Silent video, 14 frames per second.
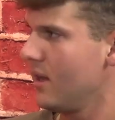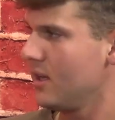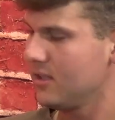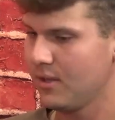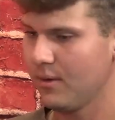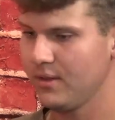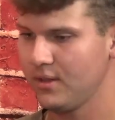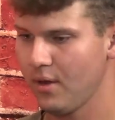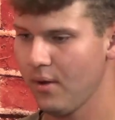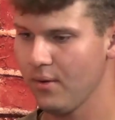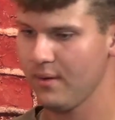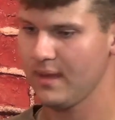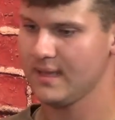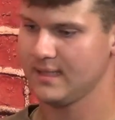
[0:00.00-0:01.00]
So a
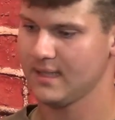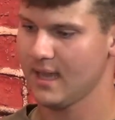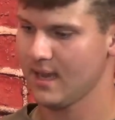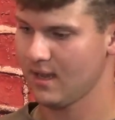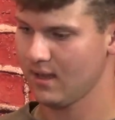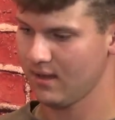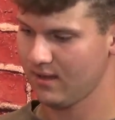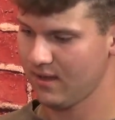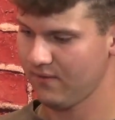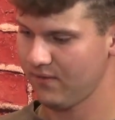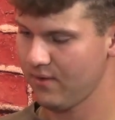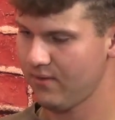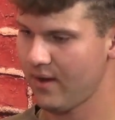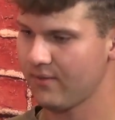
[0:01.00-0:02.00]
tote is like,
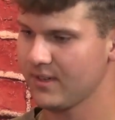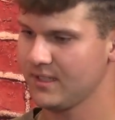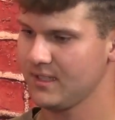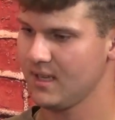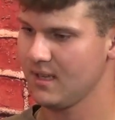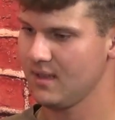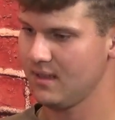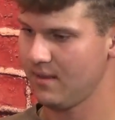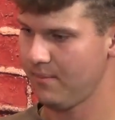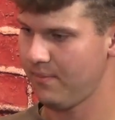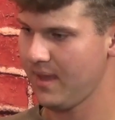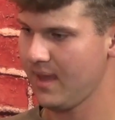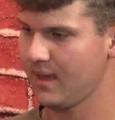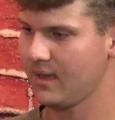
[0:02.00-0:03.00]
if you've ever seen the
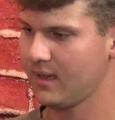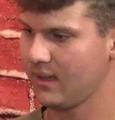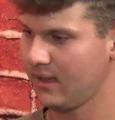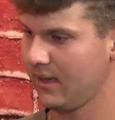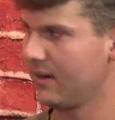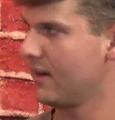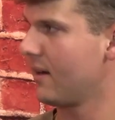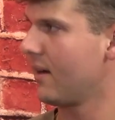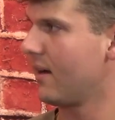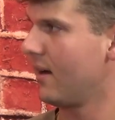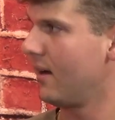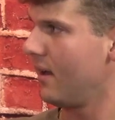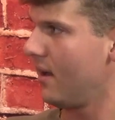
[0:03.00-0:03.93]
big clear,